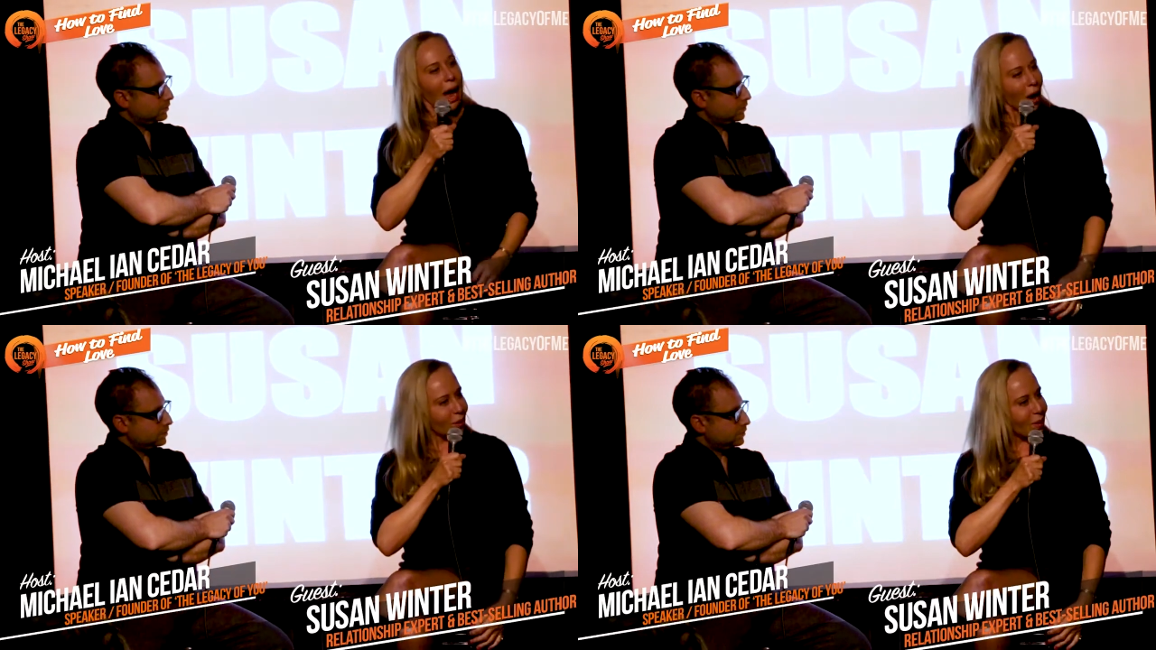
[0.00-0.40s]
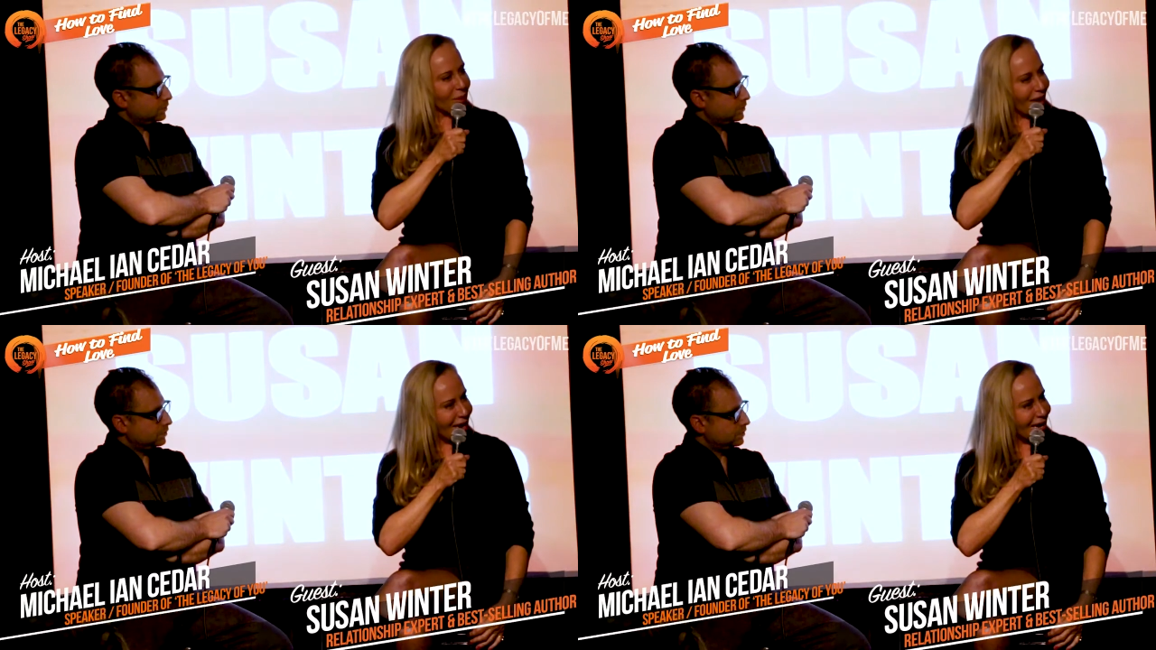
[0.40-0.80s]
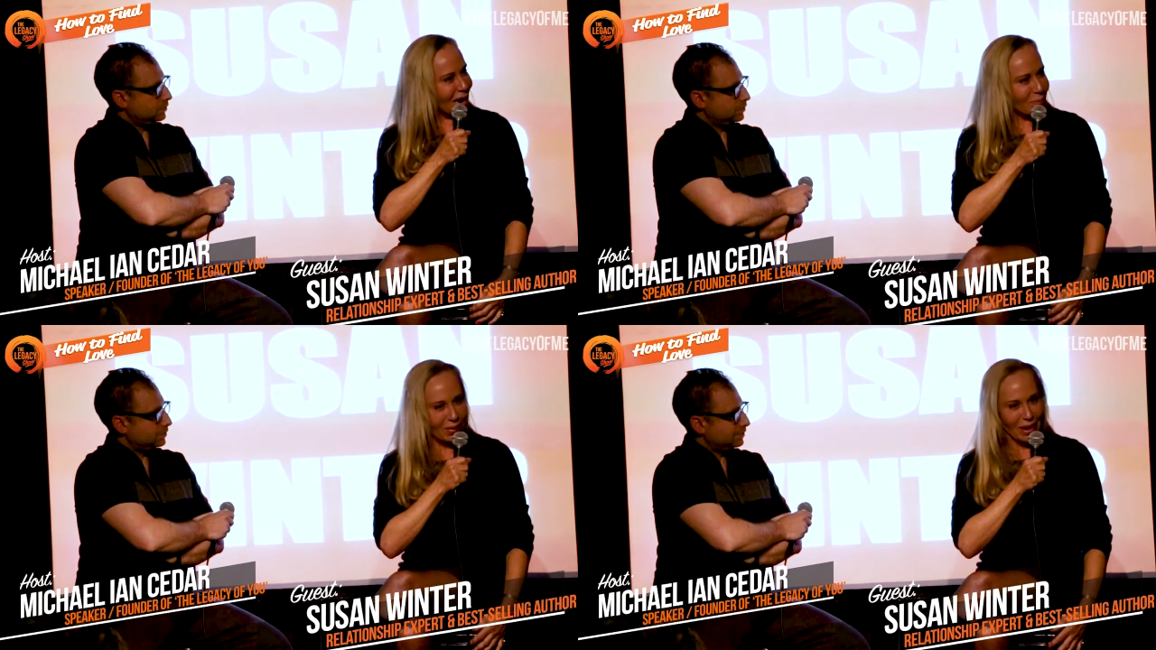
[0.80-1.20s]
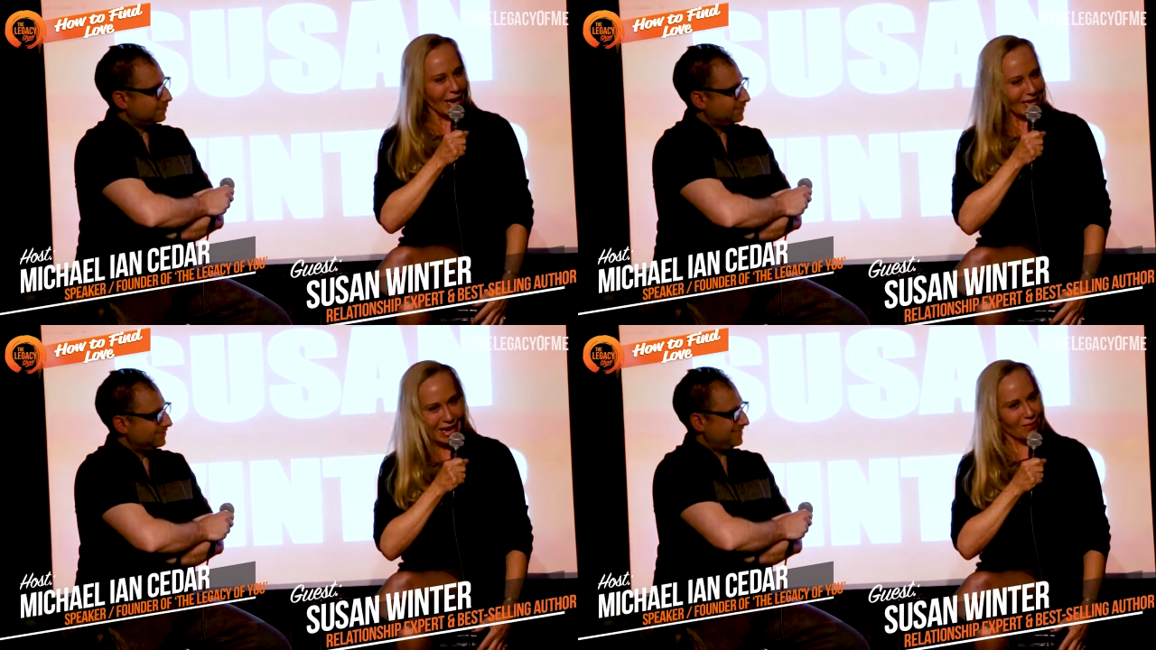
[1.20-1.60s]
Speaker 1: how did that happen?
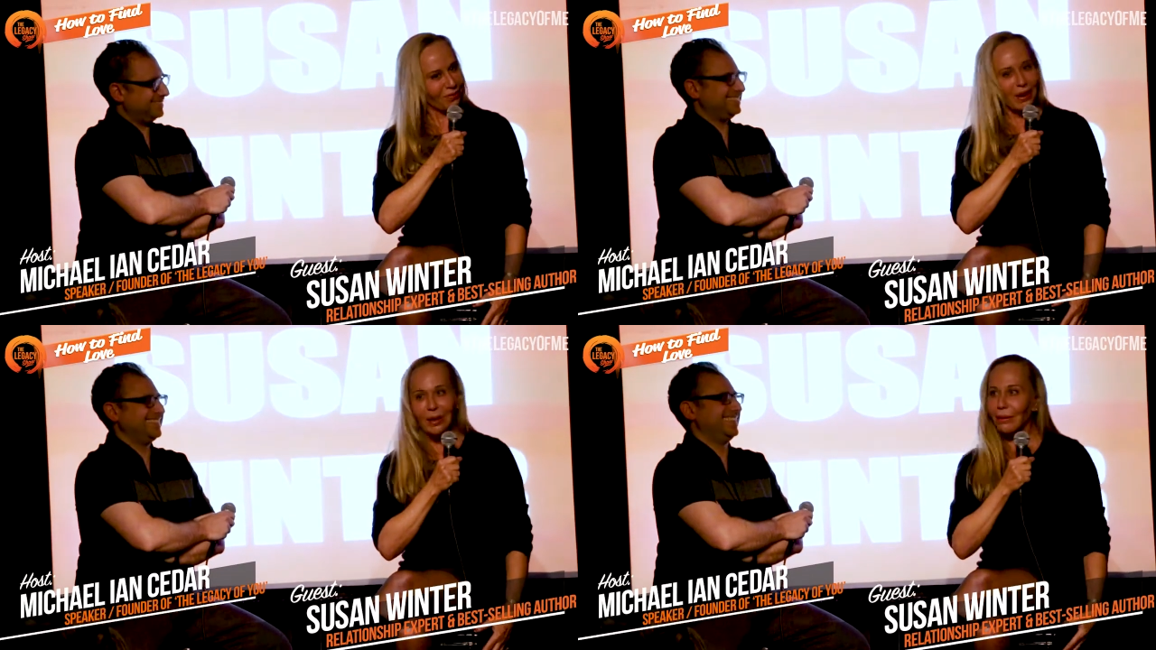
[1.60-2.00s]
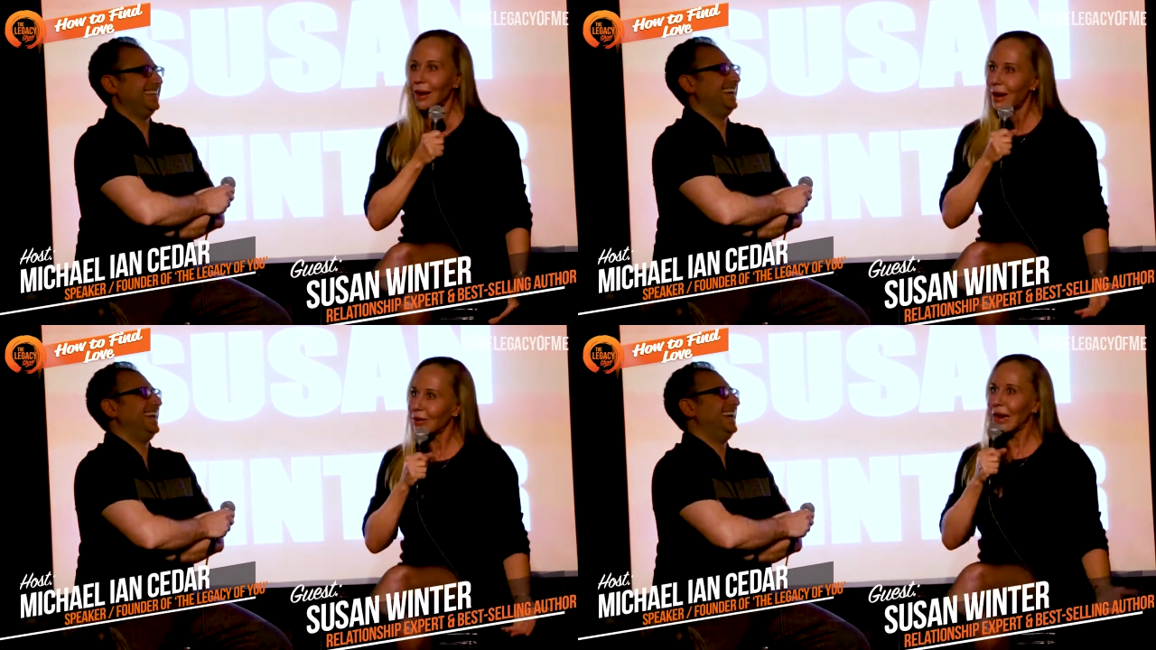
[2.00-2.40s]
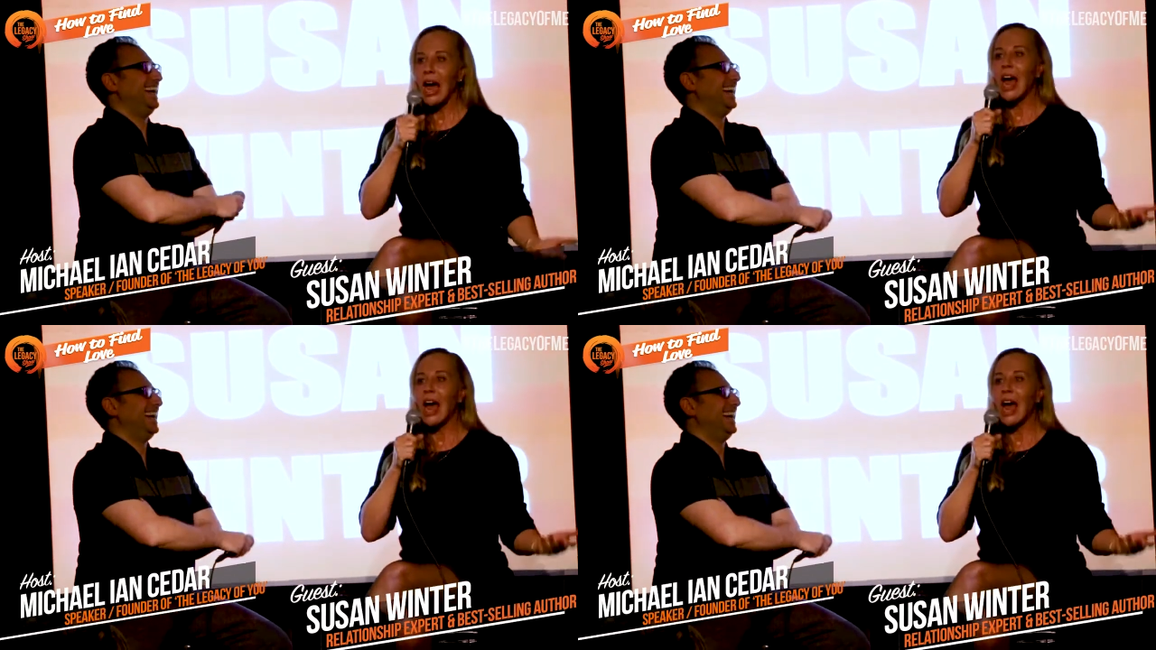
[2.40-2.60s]
I can't figure it out.